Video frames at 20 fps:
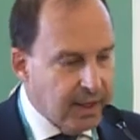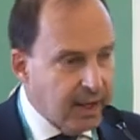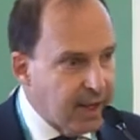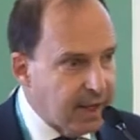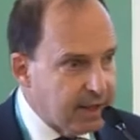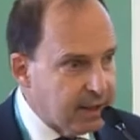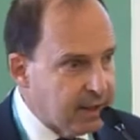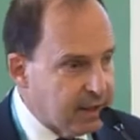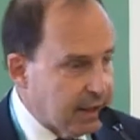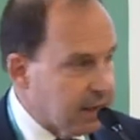
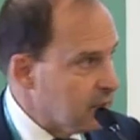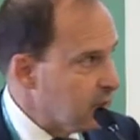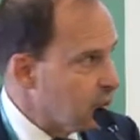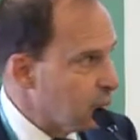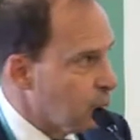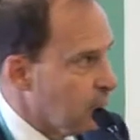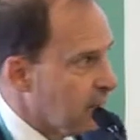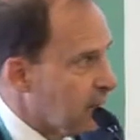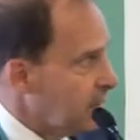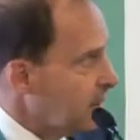And here as
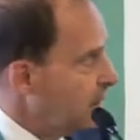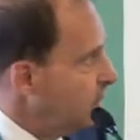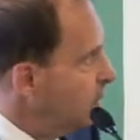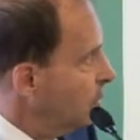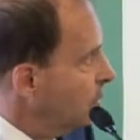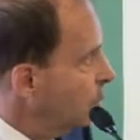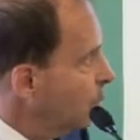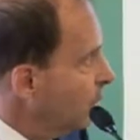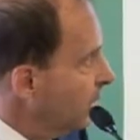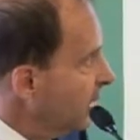well,
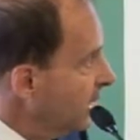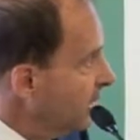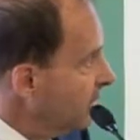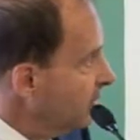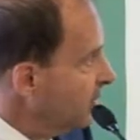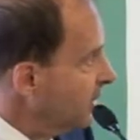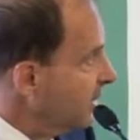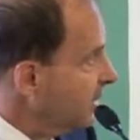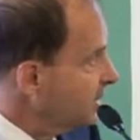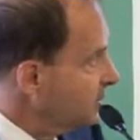we
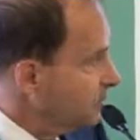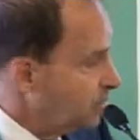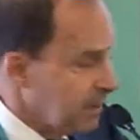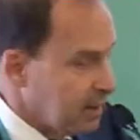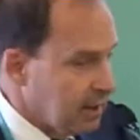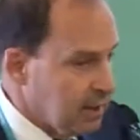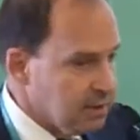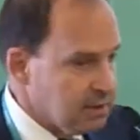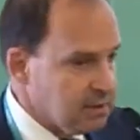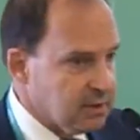have
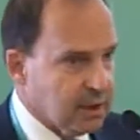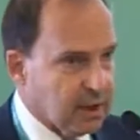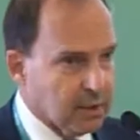experience,